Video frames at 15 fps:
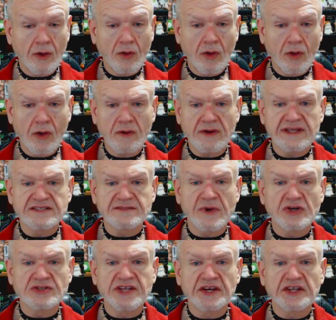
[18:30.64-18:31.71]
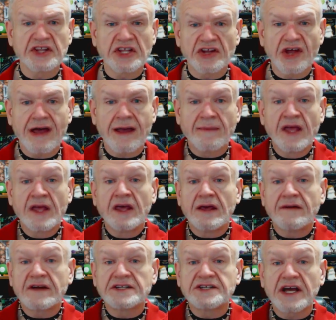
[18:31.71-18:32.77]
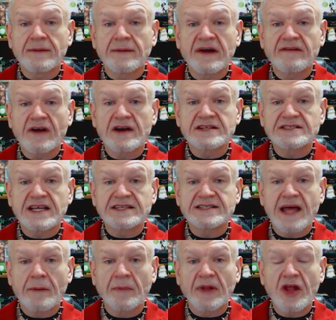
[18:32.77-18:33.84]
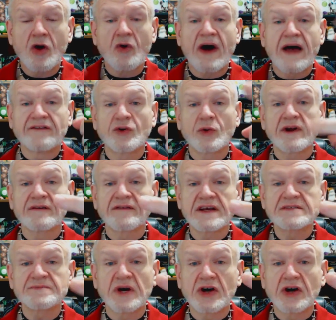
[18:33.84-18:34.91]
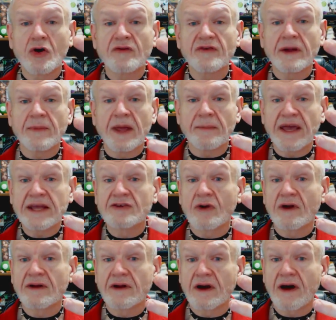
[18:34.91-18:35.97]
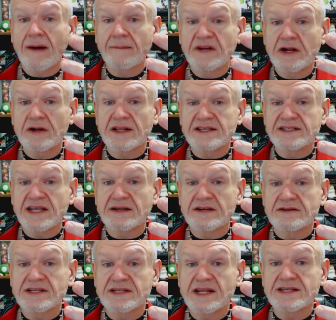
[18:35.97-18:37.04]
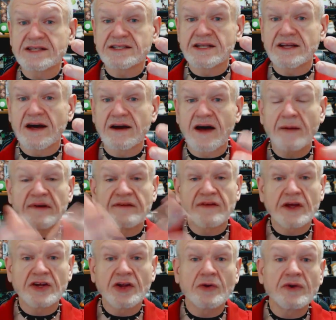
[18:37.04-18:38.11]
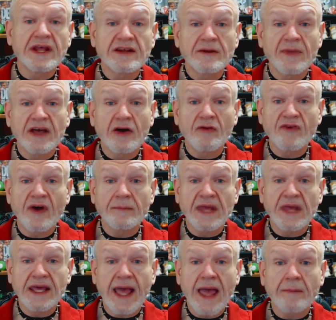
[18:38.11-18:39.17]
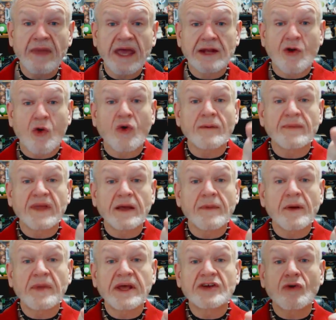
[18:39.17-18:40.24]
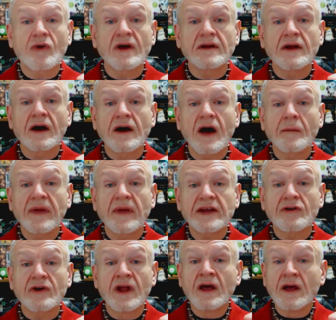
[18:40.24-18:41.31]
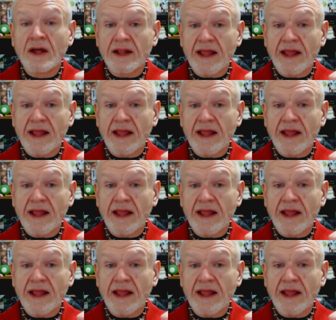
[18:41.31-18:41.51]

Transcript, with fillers: Oh, hokey smokes, look at the time. If you can check out my various links down below, I have Twitter, Facebook, GoFundMe, Patreon.com, NearlySeniorCitizen.com. If you could donate to my GoFundMe campaign or become a Patreon.com patron